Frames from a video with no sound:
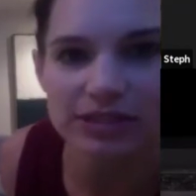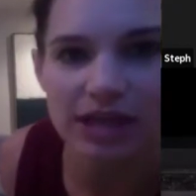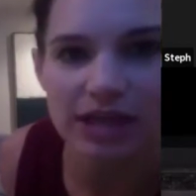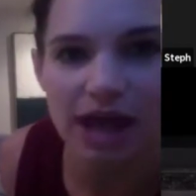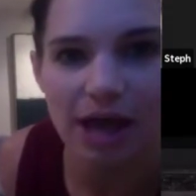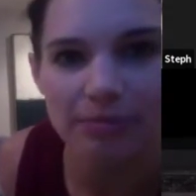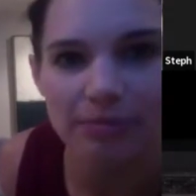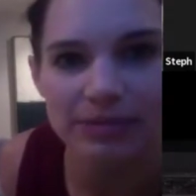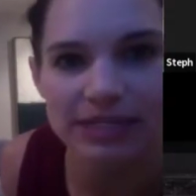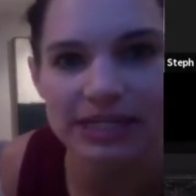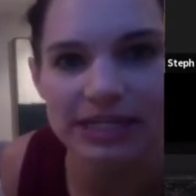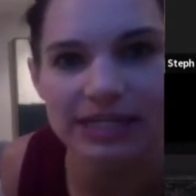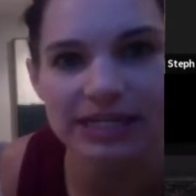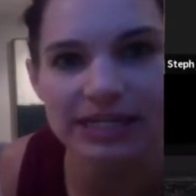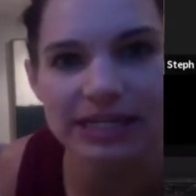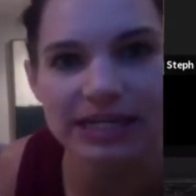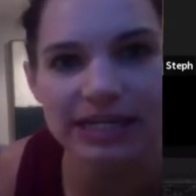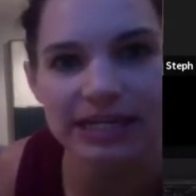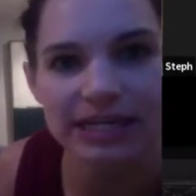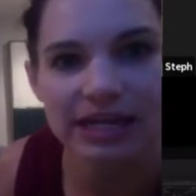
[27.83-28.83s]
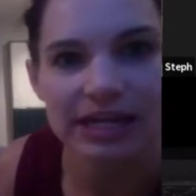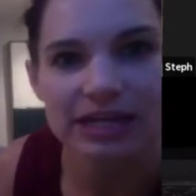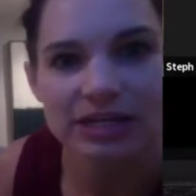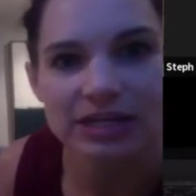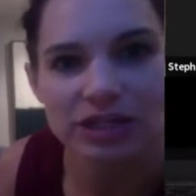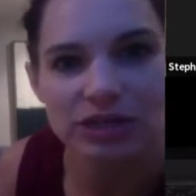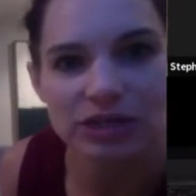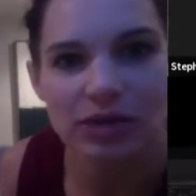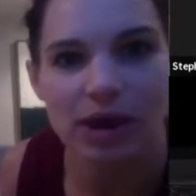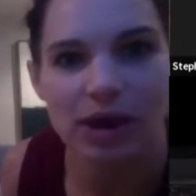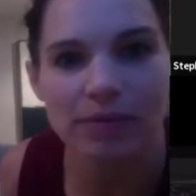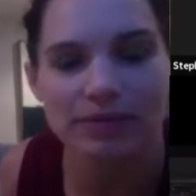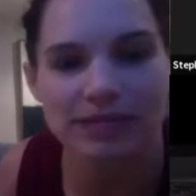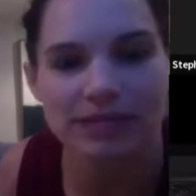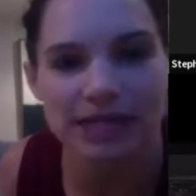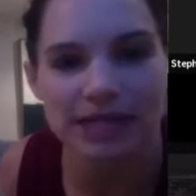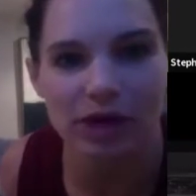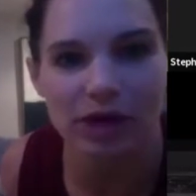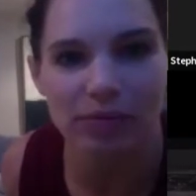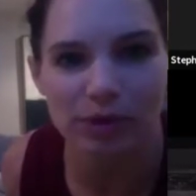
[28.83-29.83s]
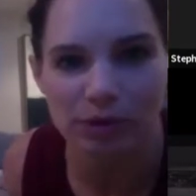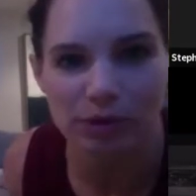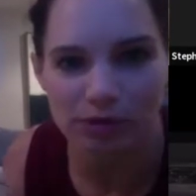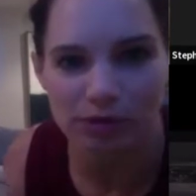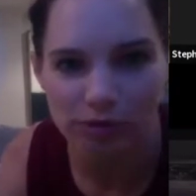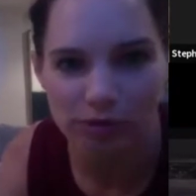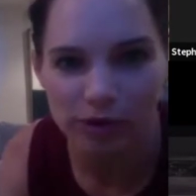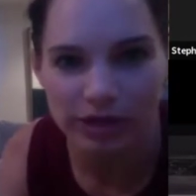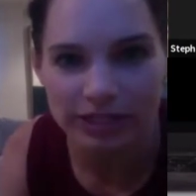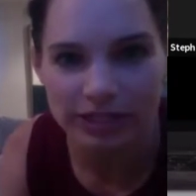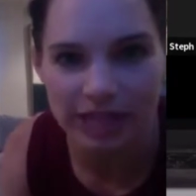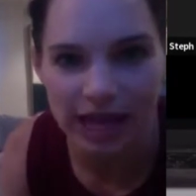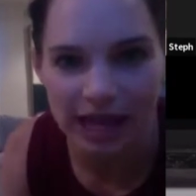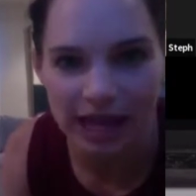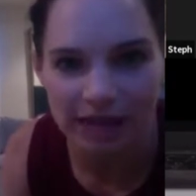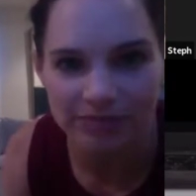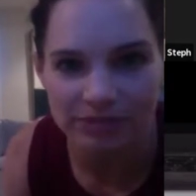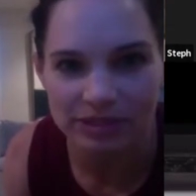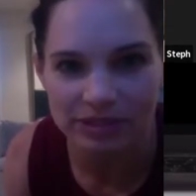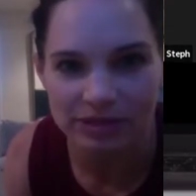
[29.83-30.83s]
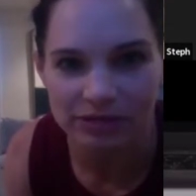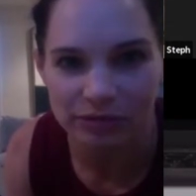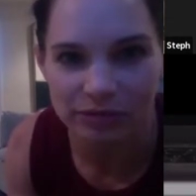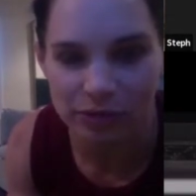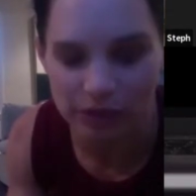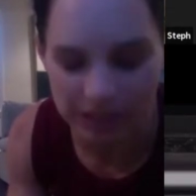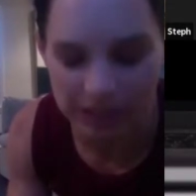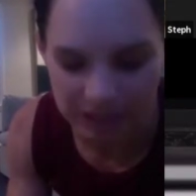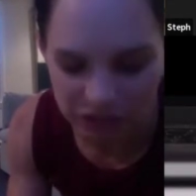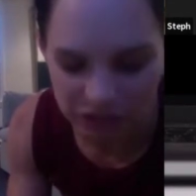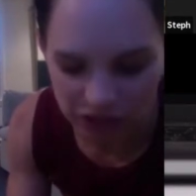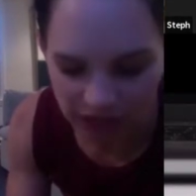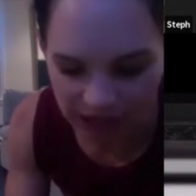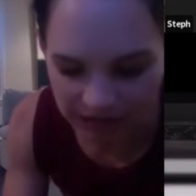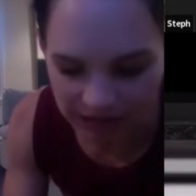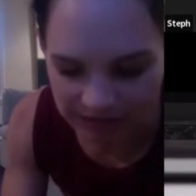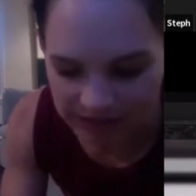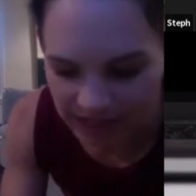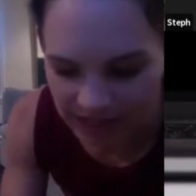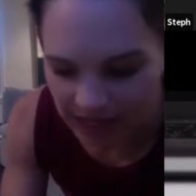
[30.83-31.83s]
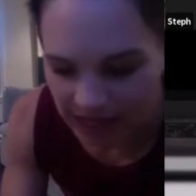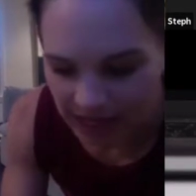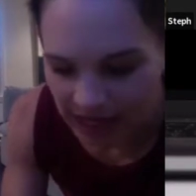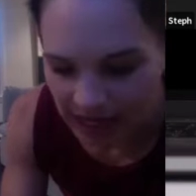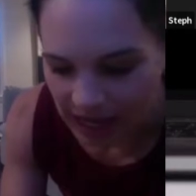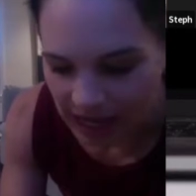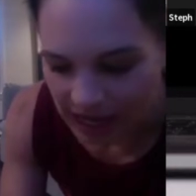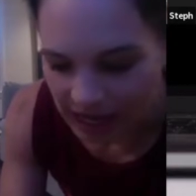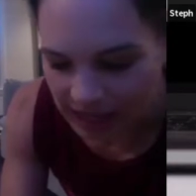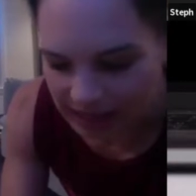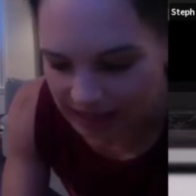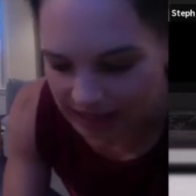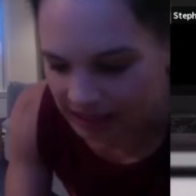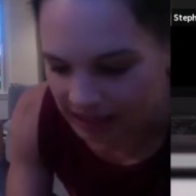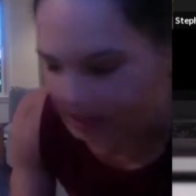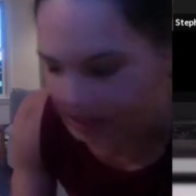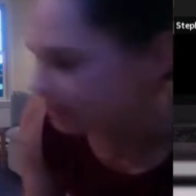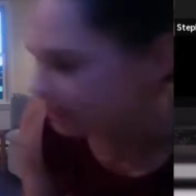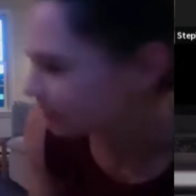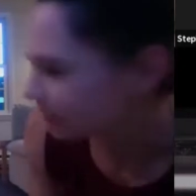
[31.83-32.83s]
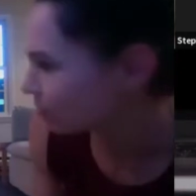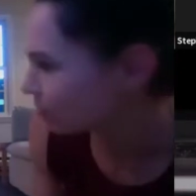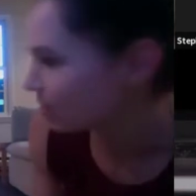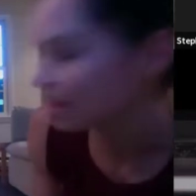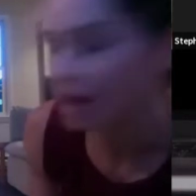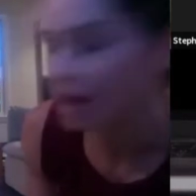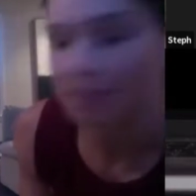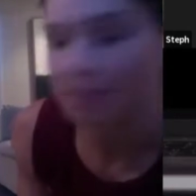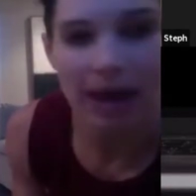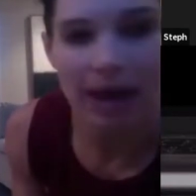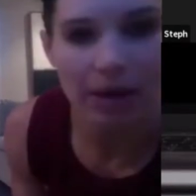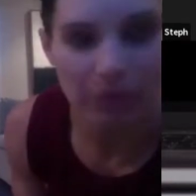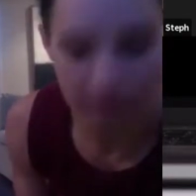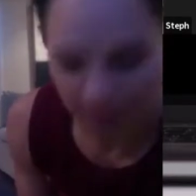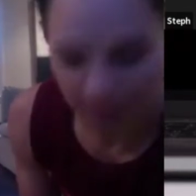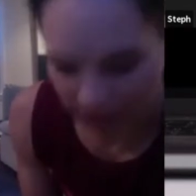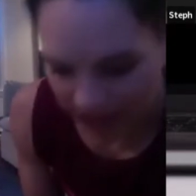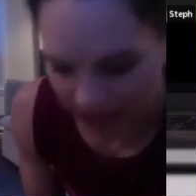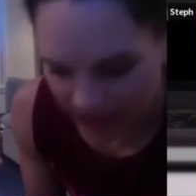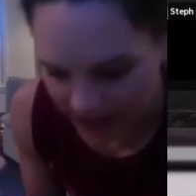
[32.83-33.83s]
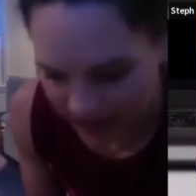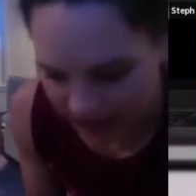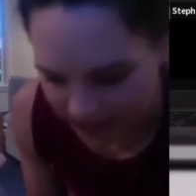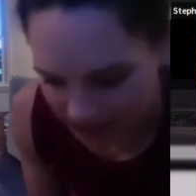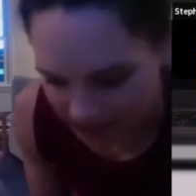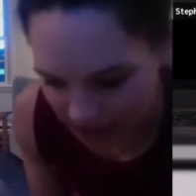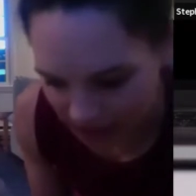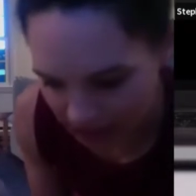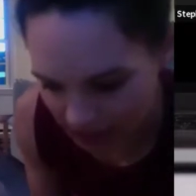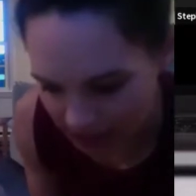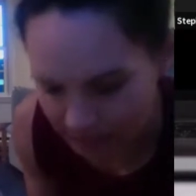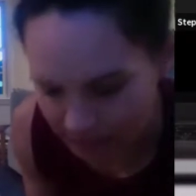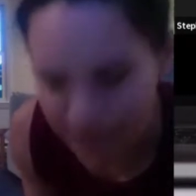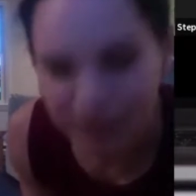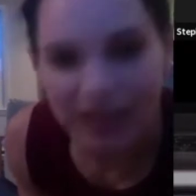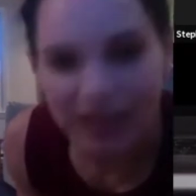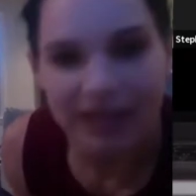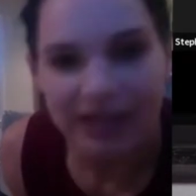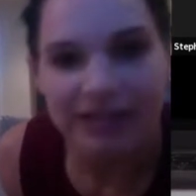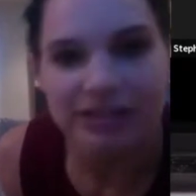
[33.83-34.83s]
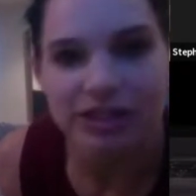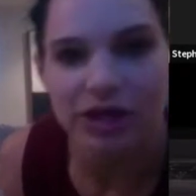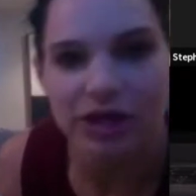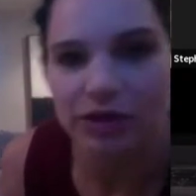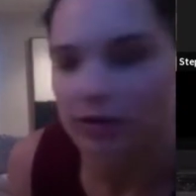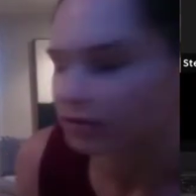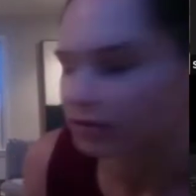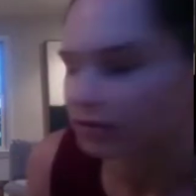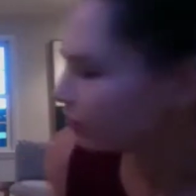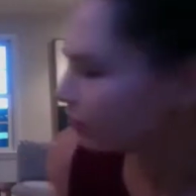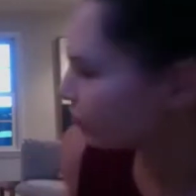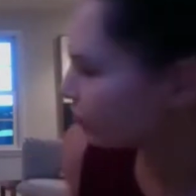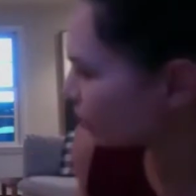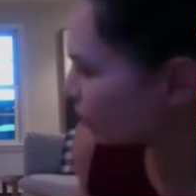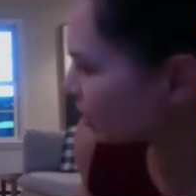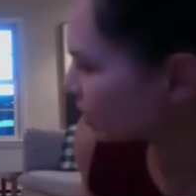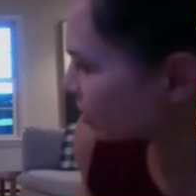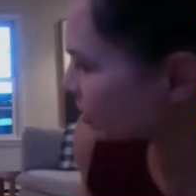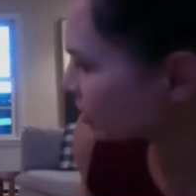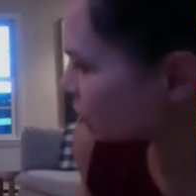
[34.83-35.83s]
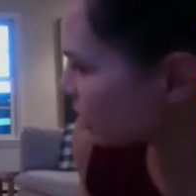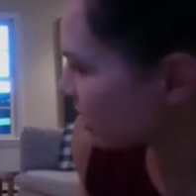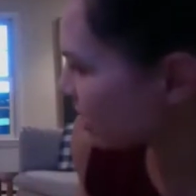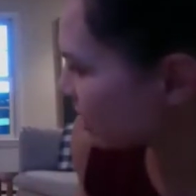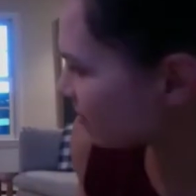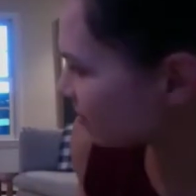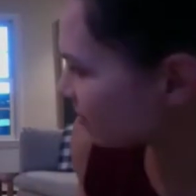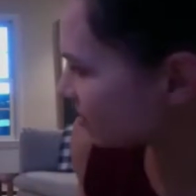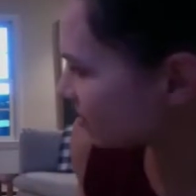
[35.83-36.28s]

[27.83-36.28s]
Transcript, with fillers: opposite knee to opposite elbow four times, four knee drives, and then giving me that power plank. Okay. So four knee drives,